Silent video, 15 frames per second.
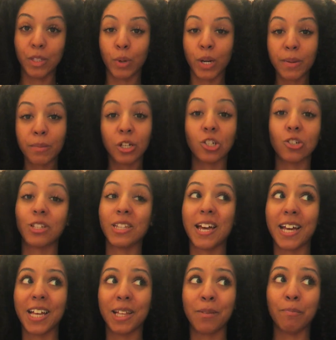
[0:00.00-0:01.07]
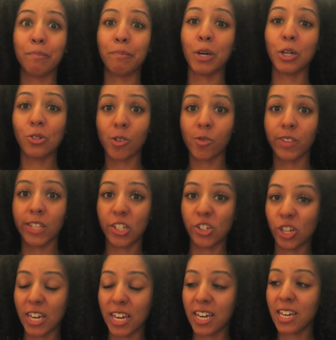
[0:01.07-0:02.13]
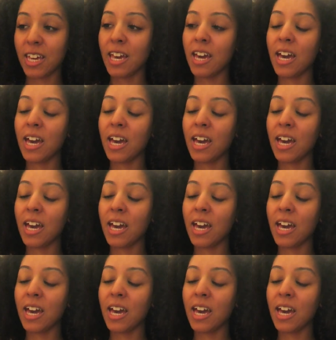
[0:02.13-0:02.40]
pretty much like most of this year.